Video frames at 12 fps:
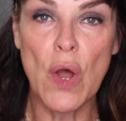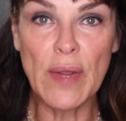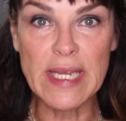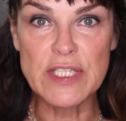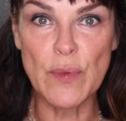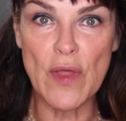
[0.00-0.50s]

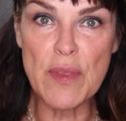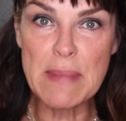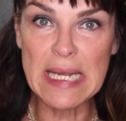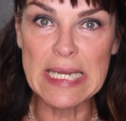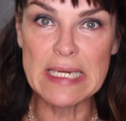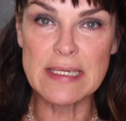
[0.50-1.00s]
Okay, so all the
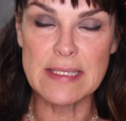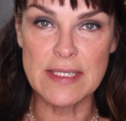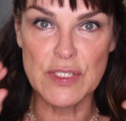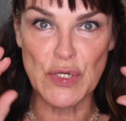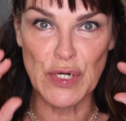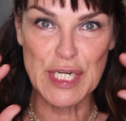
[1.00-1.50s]
muckiness
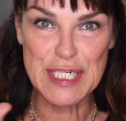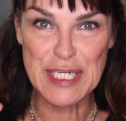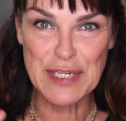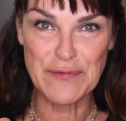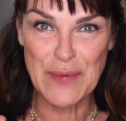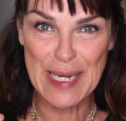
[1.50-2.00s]
is starting to
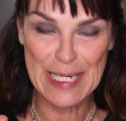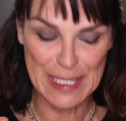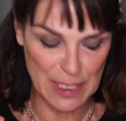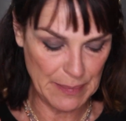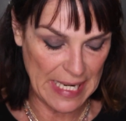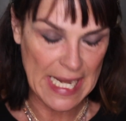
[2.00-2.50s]
give way a
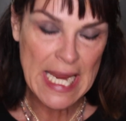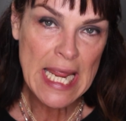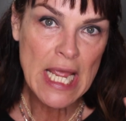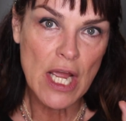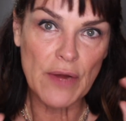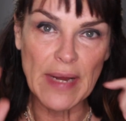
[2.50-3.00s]
little bit.
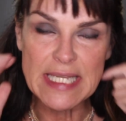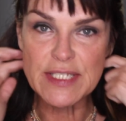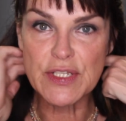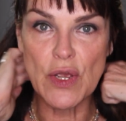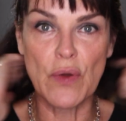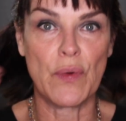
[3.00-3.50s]
All right,
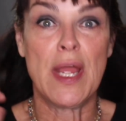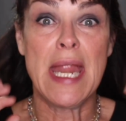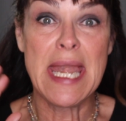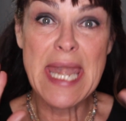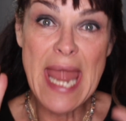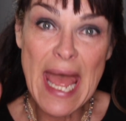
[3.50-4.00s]
so
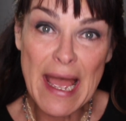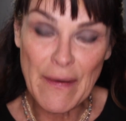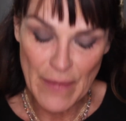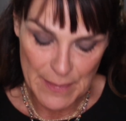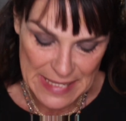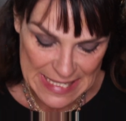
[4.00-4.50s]

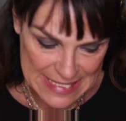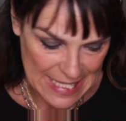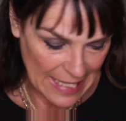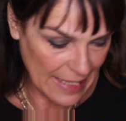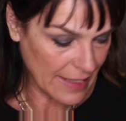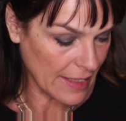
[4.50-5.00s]
now I'm gonna
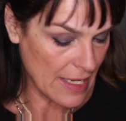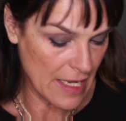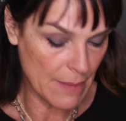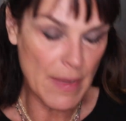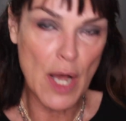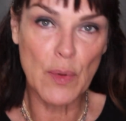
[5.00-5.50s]
take
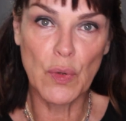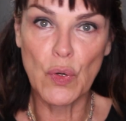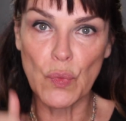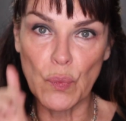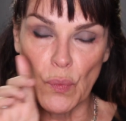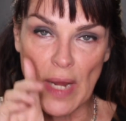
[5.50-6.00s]
um, a
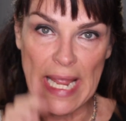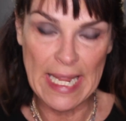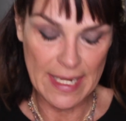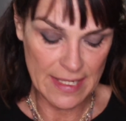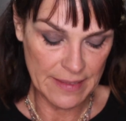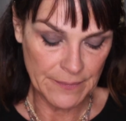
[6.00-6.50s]

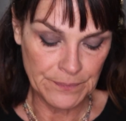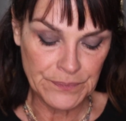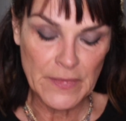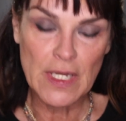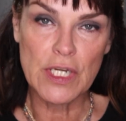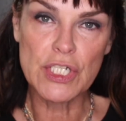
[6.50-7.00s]
gray,
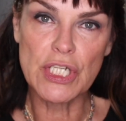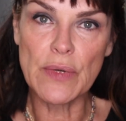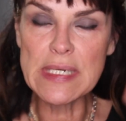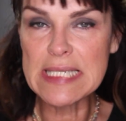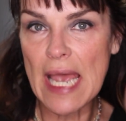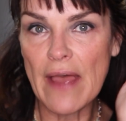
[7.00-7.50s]
because she
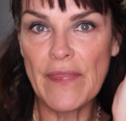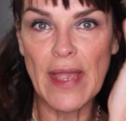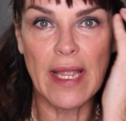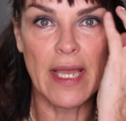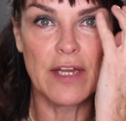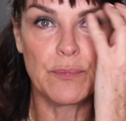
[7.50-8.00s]
always had
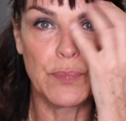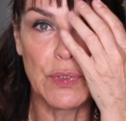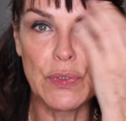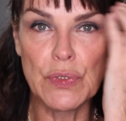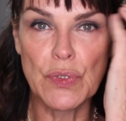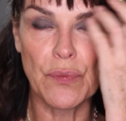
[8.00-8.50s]
that kind of
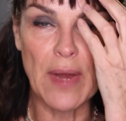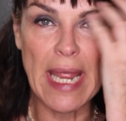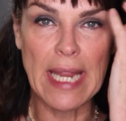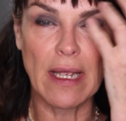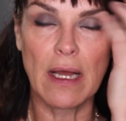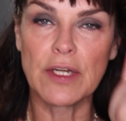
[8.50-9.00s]

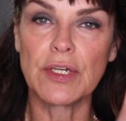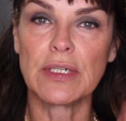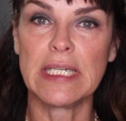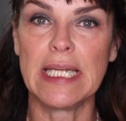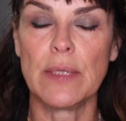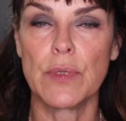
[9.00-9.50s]
blue-gray on her
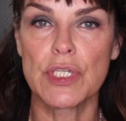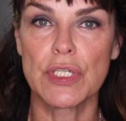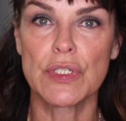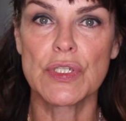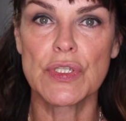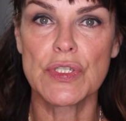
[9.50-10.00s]
lid, which
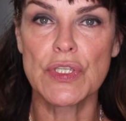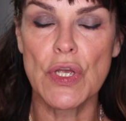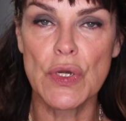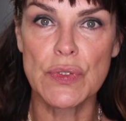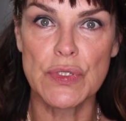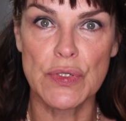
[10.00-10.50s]
looked
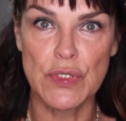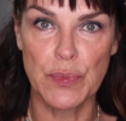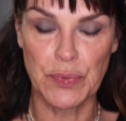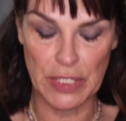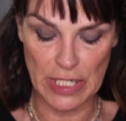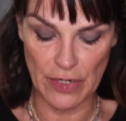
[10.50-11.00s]
so, so, so
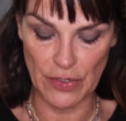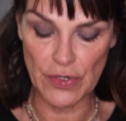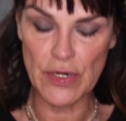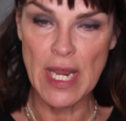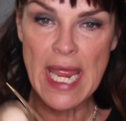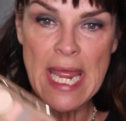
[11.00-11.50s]
pretty on
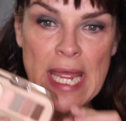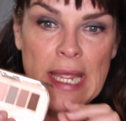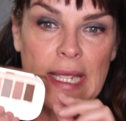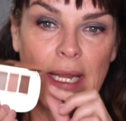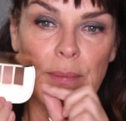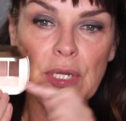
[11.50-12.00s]
her.
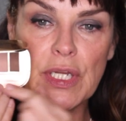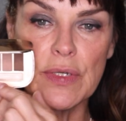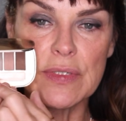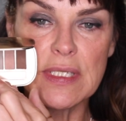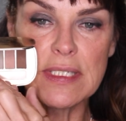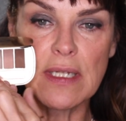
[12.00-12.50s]
And I'm gonna
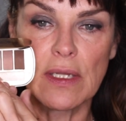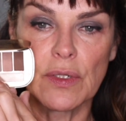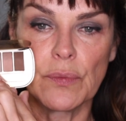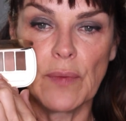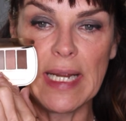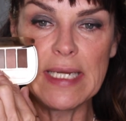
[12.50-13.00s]
use this
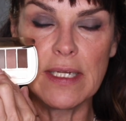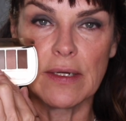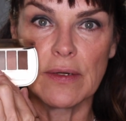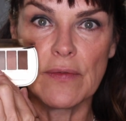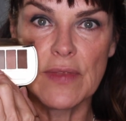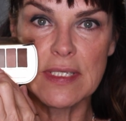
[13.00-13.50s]
color right
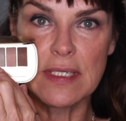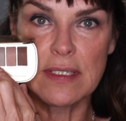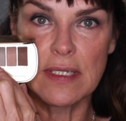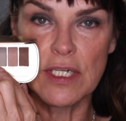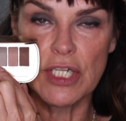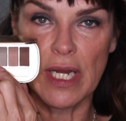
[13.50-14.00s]
here. This is
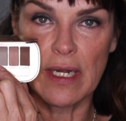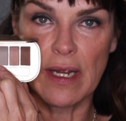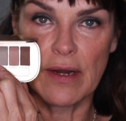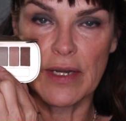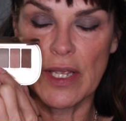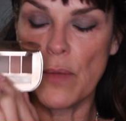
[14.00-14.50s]
in a Jane
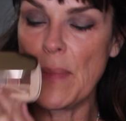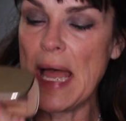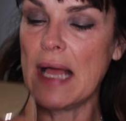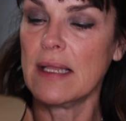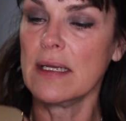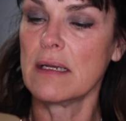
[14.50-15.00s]
Iredale
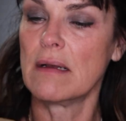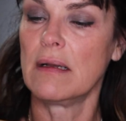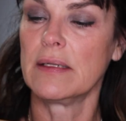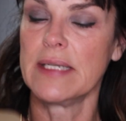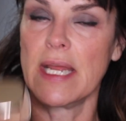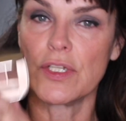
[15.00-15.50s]
palette
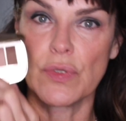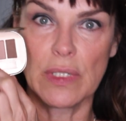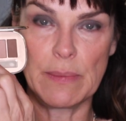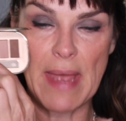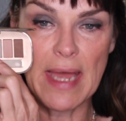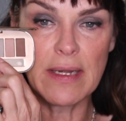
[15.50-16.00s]
called
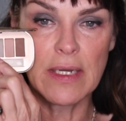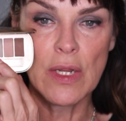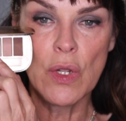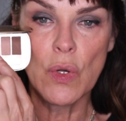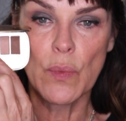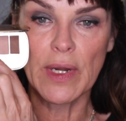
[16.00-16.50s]
Naturally Matte.
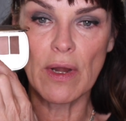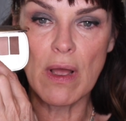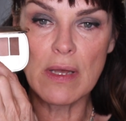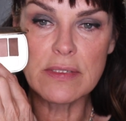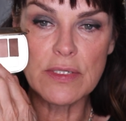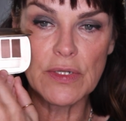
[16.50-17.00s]
We're
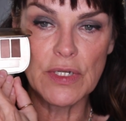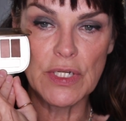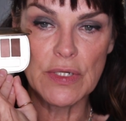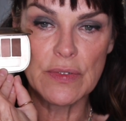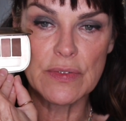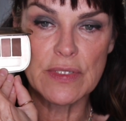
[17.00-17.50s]
also gonna
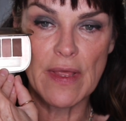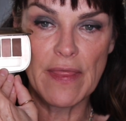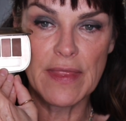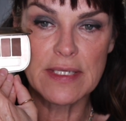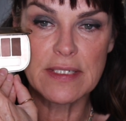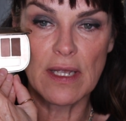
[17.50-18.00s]
use
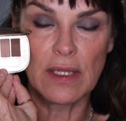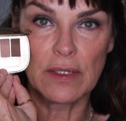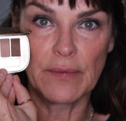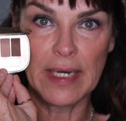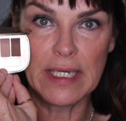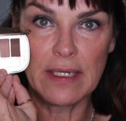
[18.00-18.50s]
this
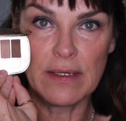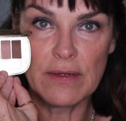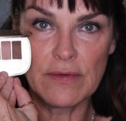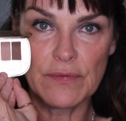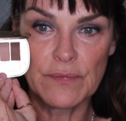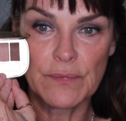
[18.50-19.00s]
color right
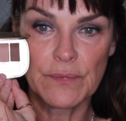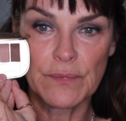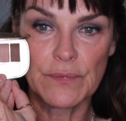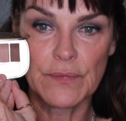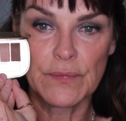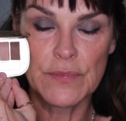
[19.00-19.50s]
here
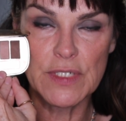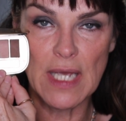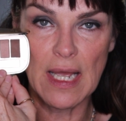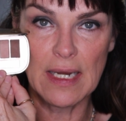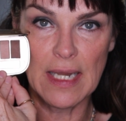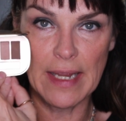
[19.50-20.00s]
to
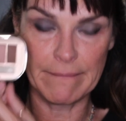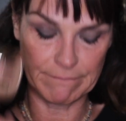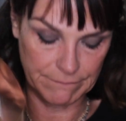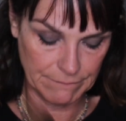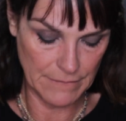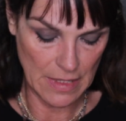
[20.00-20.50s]
highlight.
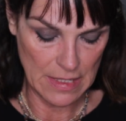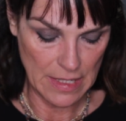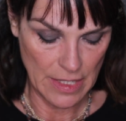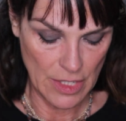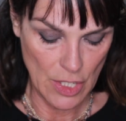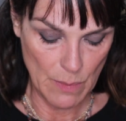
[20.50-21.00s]

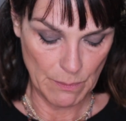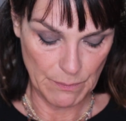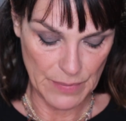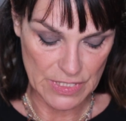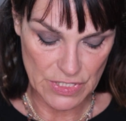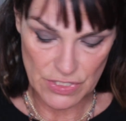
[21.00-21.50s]

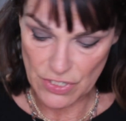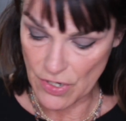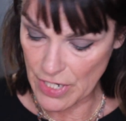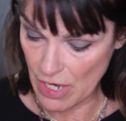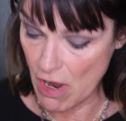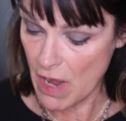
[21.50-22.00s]
But
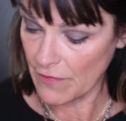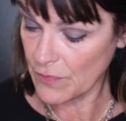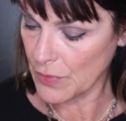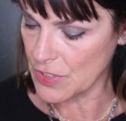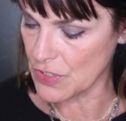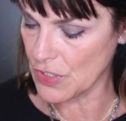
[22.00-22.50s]
starting
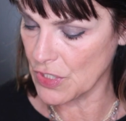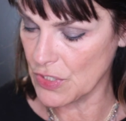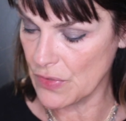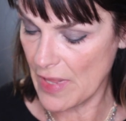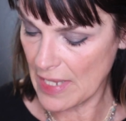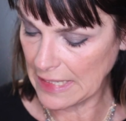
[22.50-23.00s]
off, we're just gonna
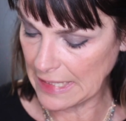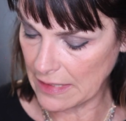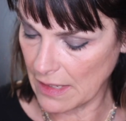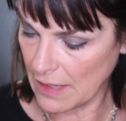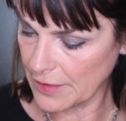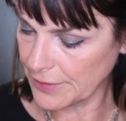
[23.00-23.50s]
do that
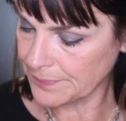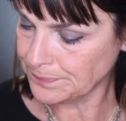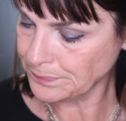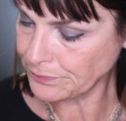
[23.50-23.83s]
lid color.